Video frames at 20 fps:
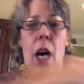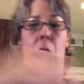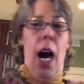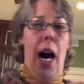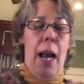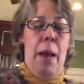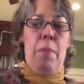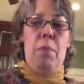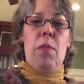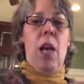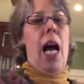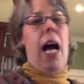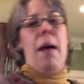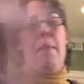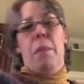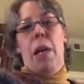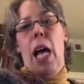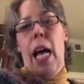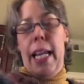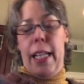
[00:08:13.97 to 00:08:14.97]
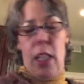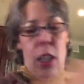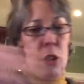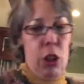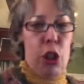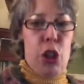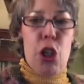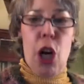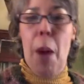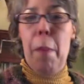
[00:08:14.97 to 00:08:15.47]
I'm I'm
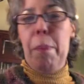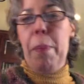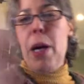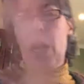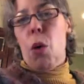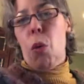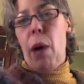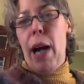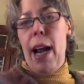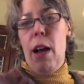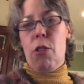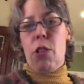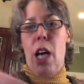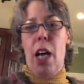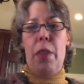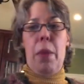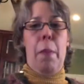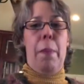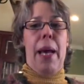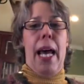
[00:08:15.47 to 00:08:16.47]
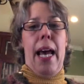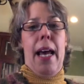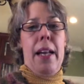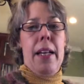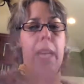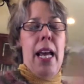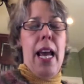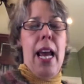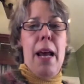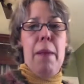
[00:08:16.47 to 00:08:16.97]
like jumping around on the
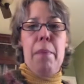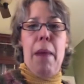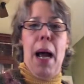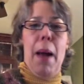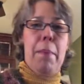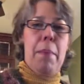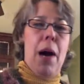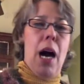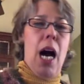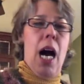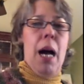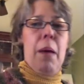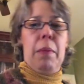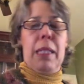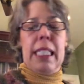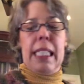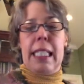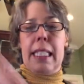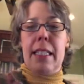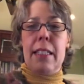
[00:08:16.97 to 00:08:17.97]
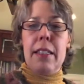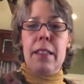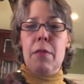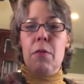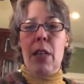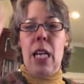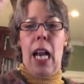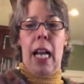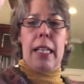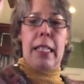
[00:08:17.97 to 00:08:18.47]
bed and my mom is
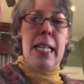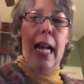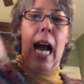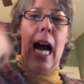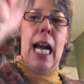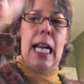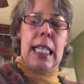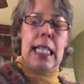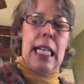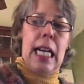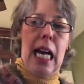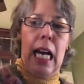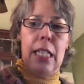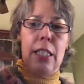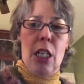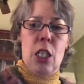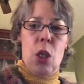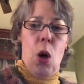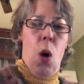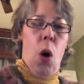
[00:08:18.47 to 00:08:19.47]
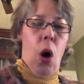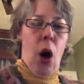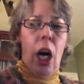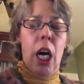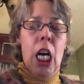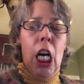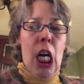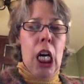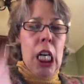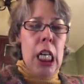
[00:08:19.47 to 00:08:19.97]
like knocking on the
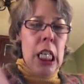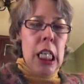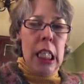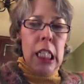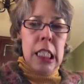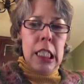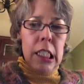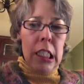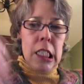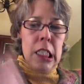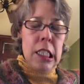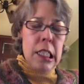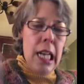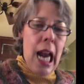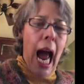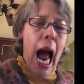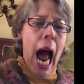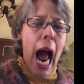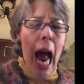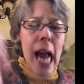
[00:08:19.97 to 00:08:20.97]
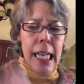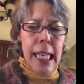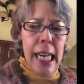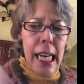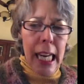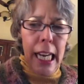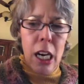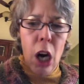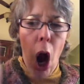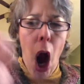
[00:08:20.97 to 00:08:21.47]
door. Knock
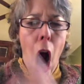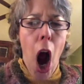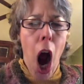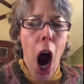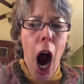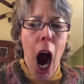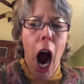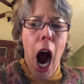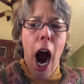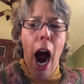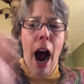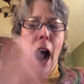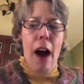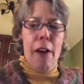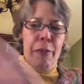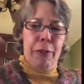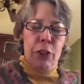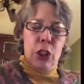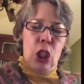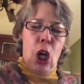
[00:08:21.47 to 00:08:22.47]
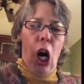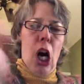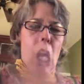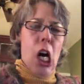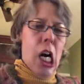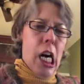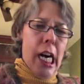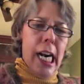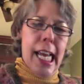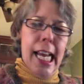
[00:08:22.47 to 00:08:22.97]
it off.
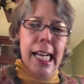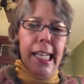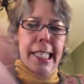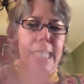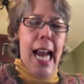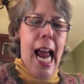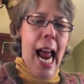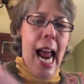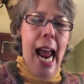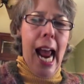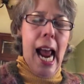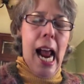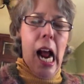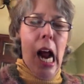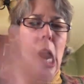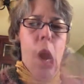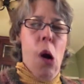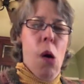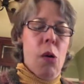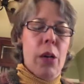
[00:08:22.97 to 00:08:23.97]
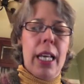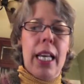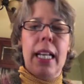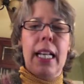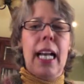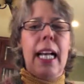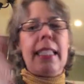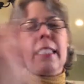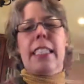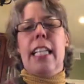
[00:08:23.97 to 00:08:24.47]
Turn it down.
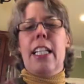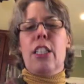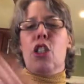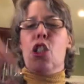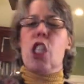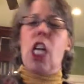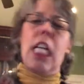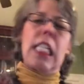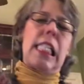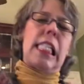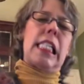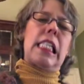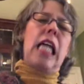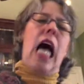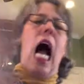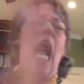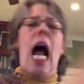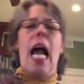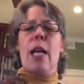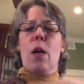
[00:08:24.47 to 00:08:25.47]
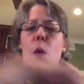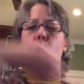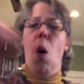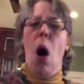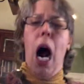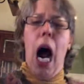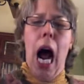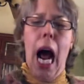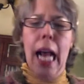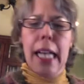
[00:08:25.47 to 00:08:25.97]
And I'd say just side
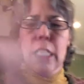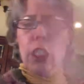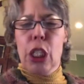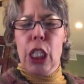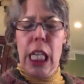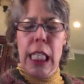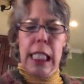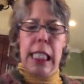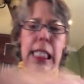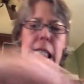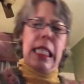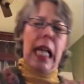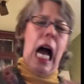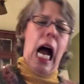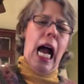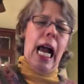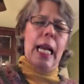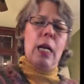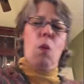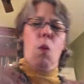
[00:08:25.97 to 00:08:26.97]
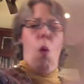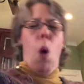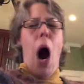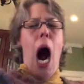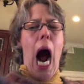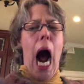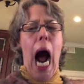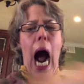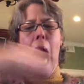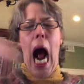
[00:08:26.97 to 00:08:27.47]
one, just side
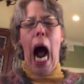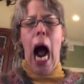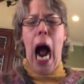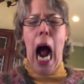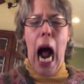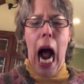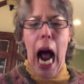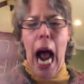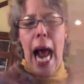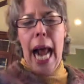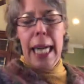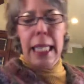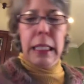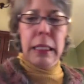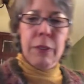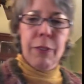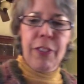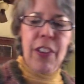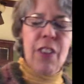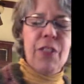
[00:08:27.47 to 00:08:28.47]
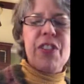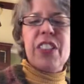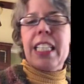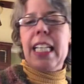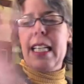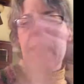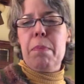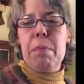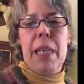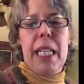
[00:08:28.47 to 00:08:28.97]
one.
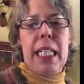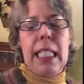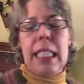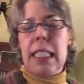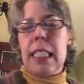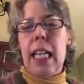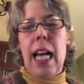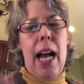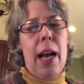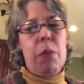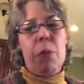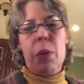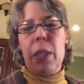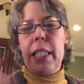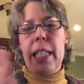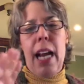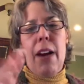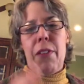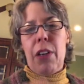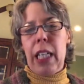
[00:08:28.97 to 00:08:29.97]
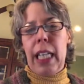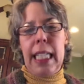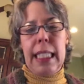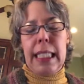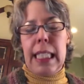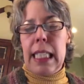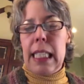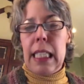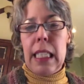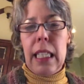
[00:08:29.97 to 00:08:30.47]
15 minutes. I would never get
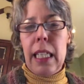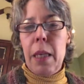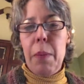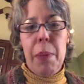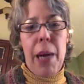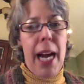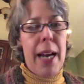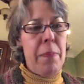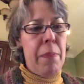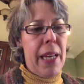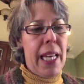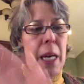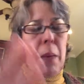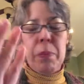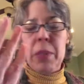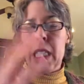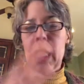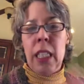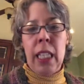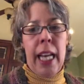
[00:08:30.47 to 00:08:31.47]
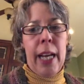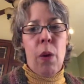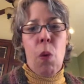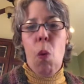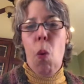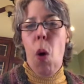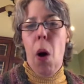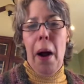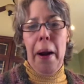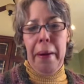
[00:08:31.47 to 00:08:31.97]
to sleep. I'd be up till like
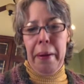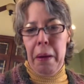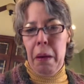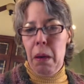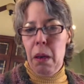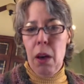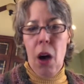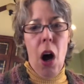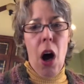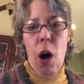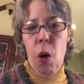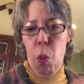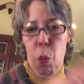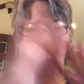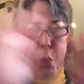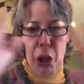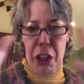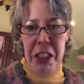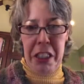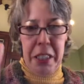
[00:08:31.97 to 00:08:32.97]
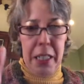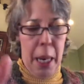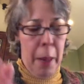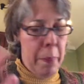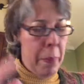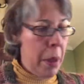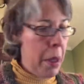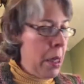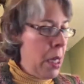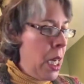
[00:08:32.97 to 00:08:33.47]
1, all worked
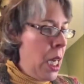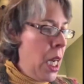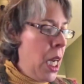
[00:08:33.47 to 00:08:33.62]
up.